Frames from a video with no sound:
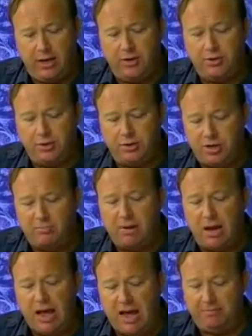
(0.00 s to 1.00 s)
is
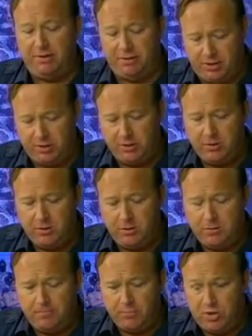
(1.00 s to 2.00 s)
Sibel Edmonds.
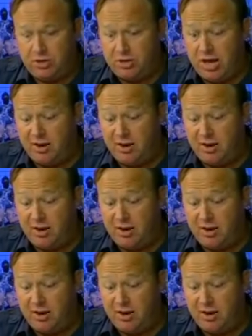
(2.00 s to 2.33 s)
She's